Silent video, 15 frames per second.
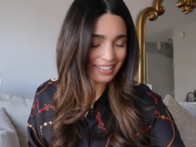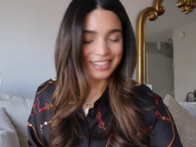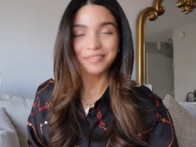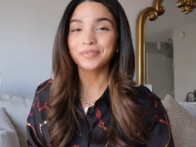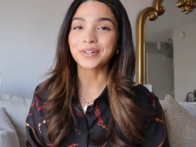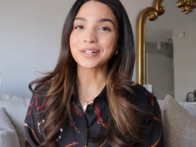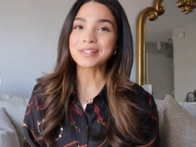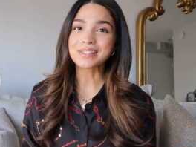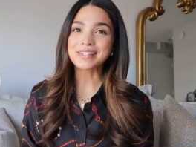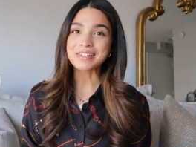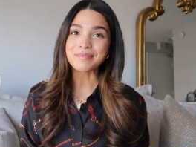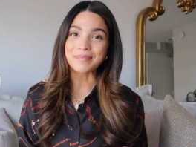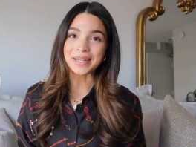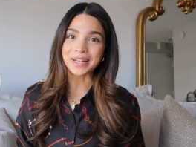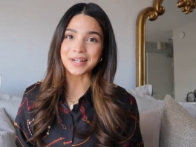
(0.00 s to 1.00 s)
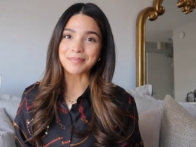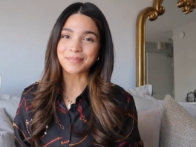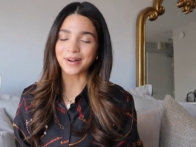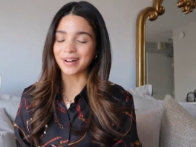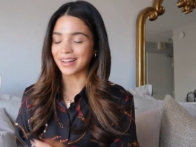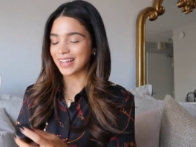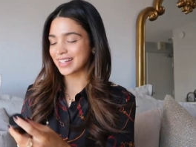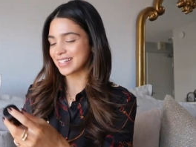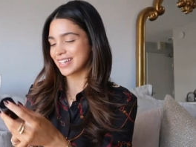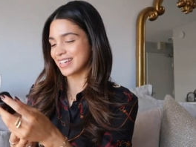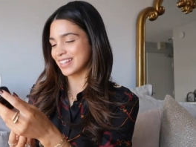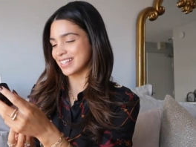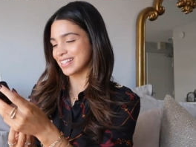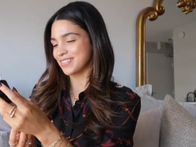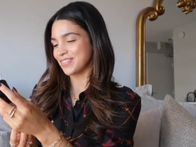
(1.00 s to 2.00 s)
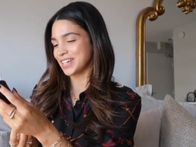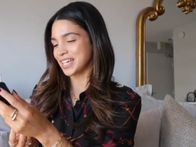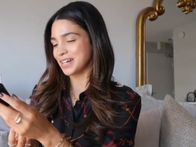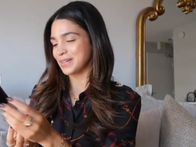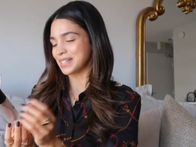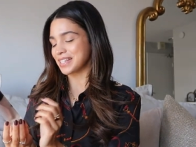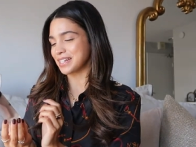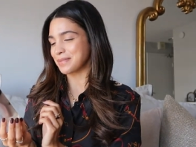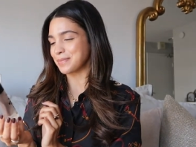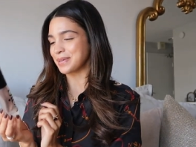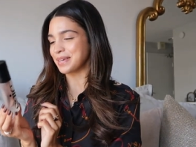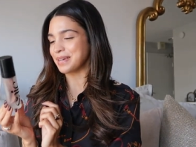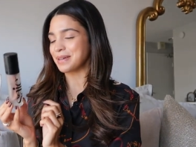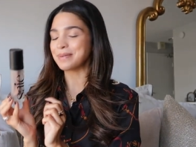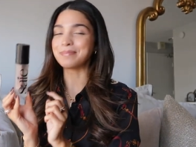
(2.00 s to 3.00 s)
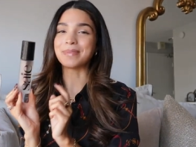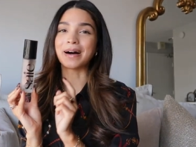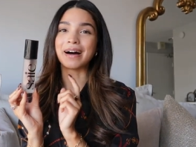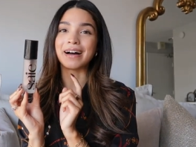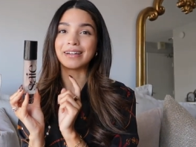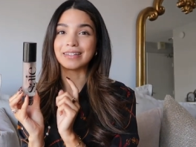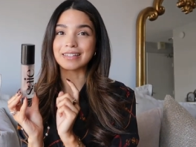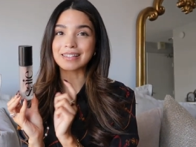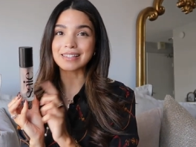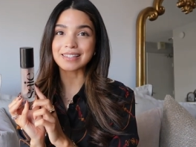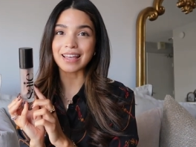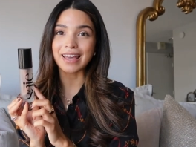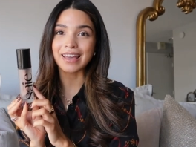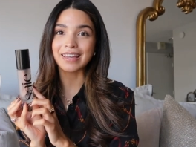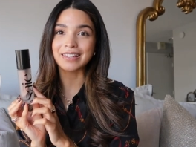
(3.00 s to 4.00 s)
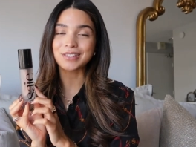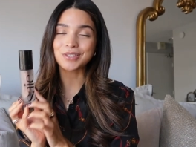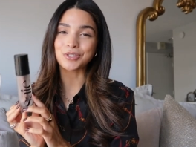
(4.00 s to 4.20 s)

the first makeup product in this video is gonna be my Saie